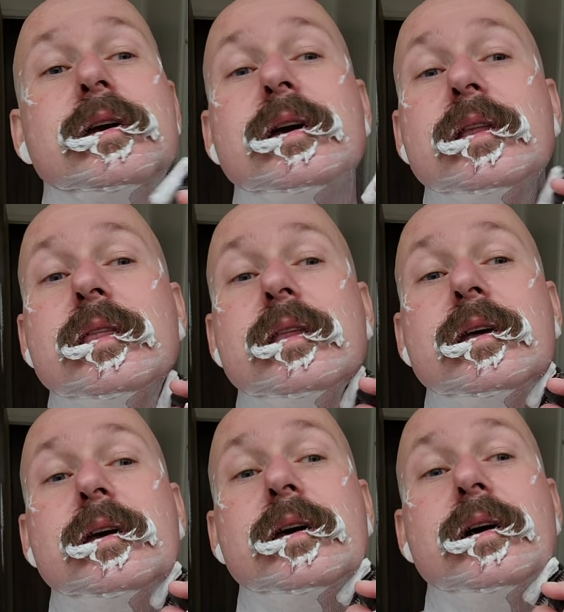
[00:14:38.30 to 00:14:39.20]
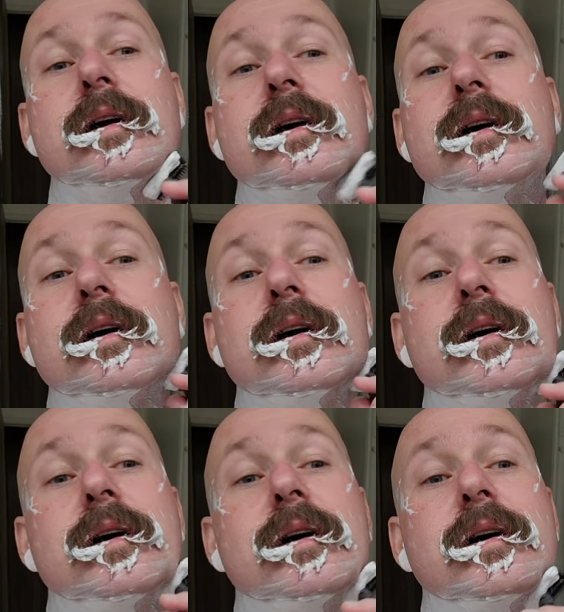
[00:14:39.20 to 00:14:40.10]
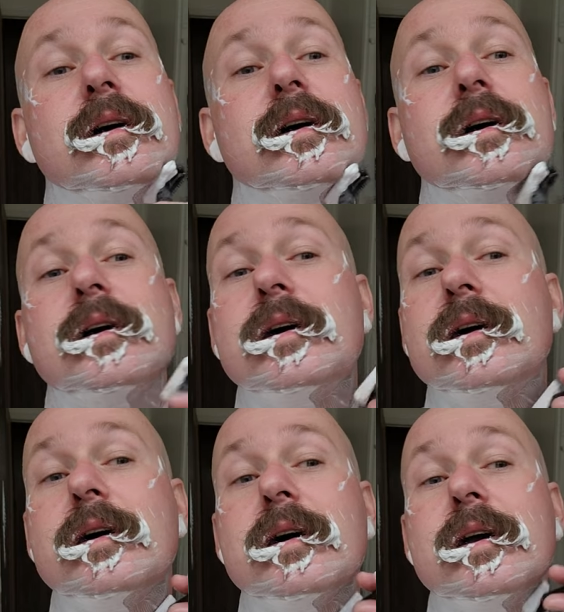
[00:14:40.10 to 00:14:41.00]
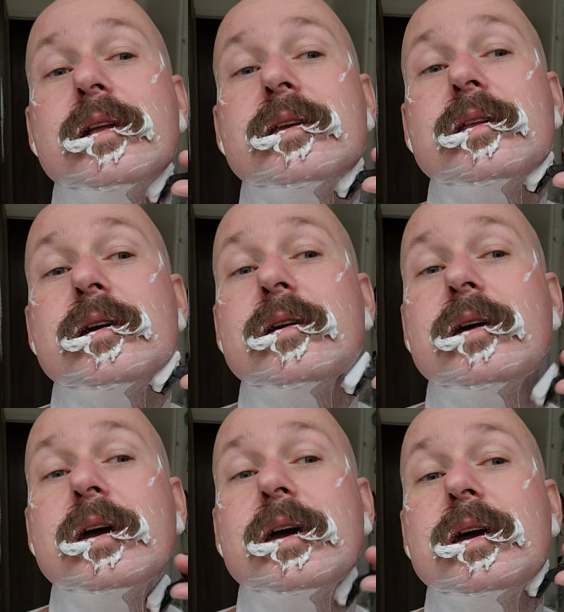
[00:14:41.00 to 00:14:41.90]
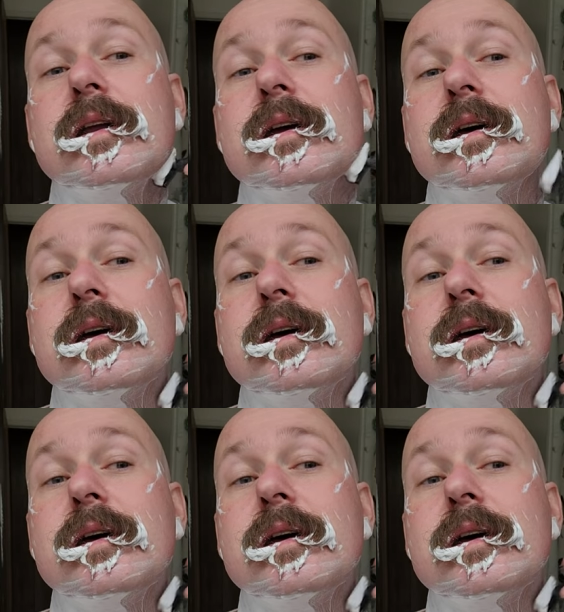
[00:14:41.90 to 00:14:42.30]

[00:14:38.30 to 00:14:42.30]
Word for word: get the uh, against the grain